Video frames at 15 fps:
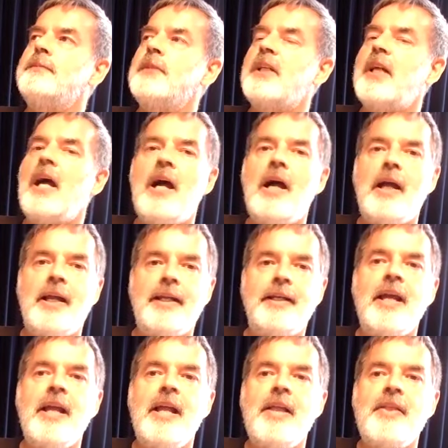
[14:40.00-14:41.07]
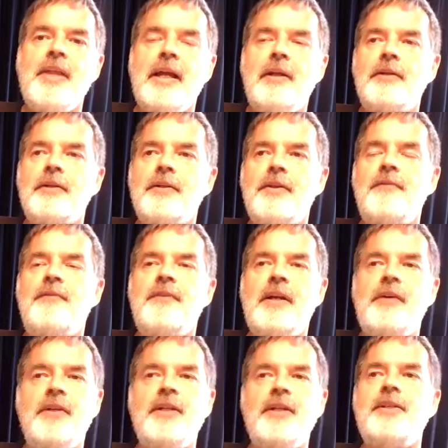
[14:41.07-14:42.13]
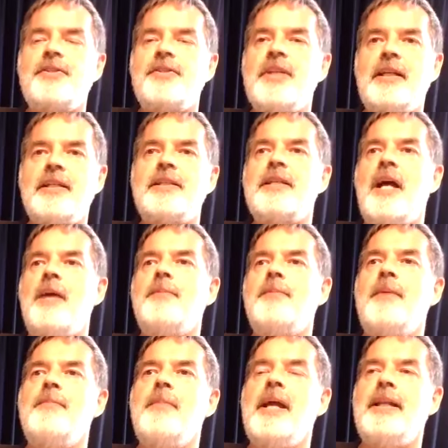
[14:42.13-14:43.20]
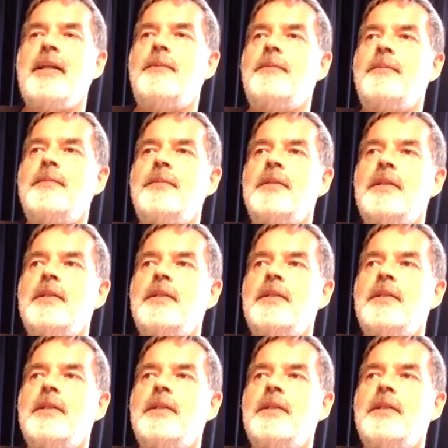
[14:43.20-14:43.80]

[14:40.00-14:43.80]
kind that the very second time I met him,